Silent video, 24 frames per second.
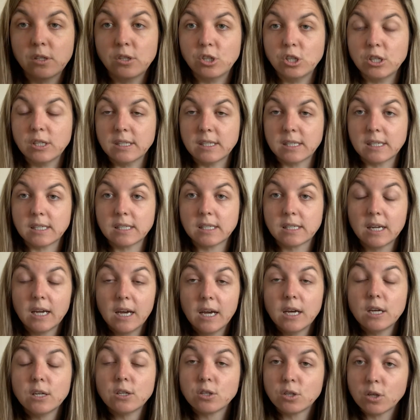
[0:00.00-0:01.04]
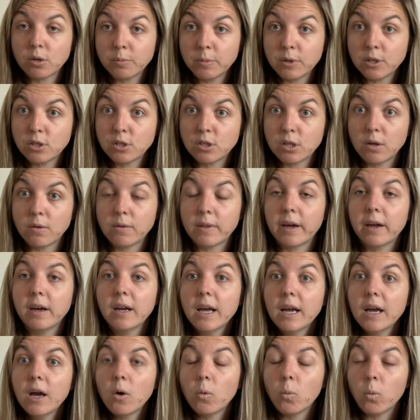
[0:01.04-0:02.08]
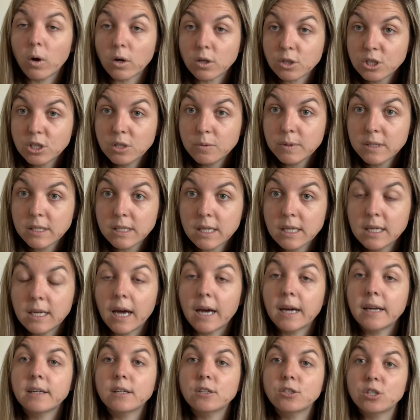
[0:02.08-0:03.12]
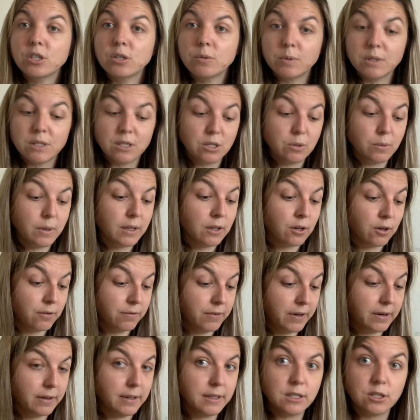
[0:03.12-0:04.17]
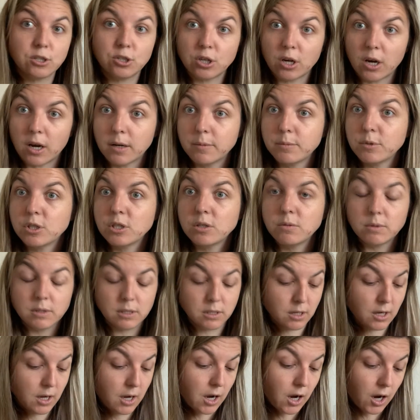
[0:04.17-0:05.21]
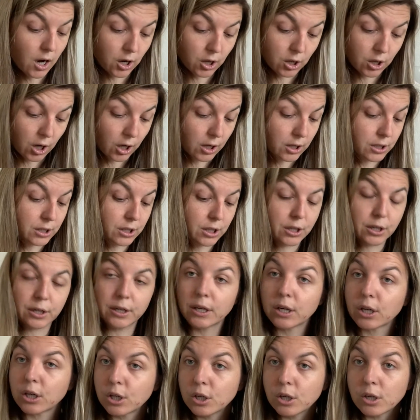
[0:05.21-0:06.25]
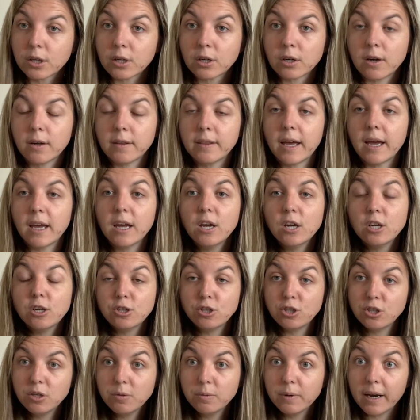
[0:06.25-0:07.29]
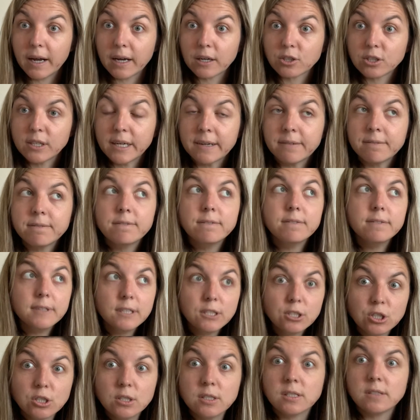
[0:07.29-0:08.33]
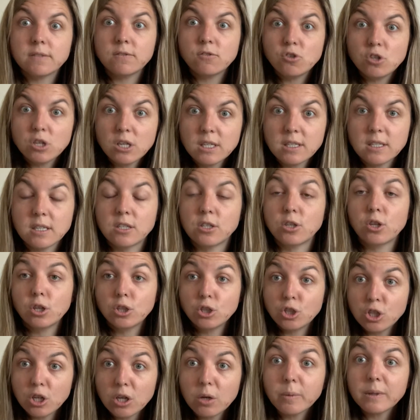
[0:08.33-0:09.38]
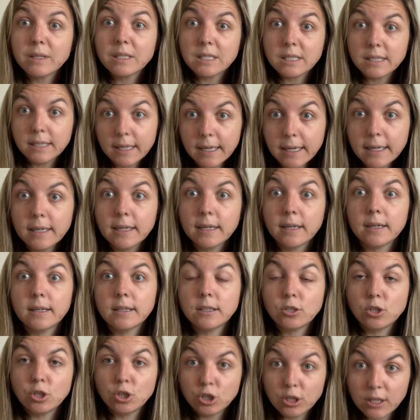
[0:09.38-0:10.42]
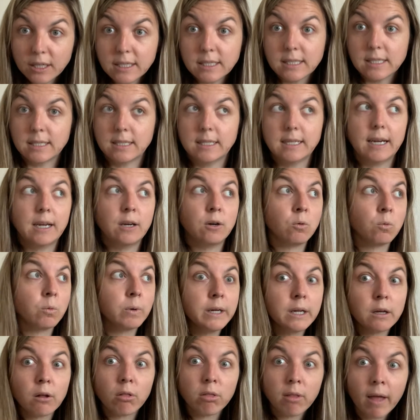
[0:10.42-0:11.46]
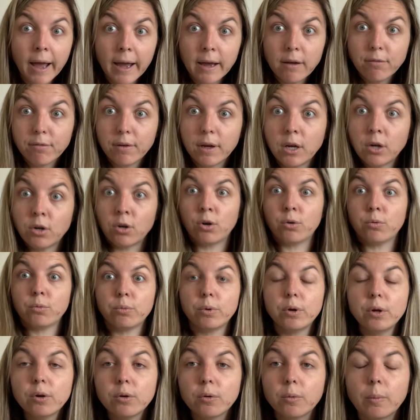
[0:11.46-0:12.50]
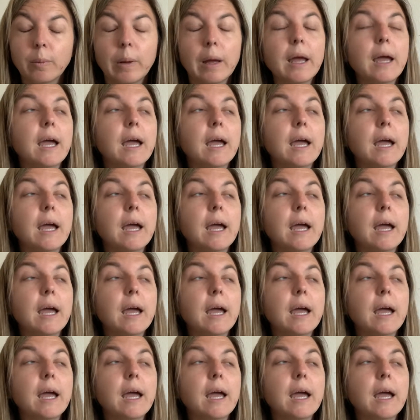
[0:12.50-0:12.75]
Jesus. So much so that while she was a nun and she was doing her various jobs, she was a gardener and a cook and all that, she would actually have visions of Jesus. She would see Jesus in real life in her room,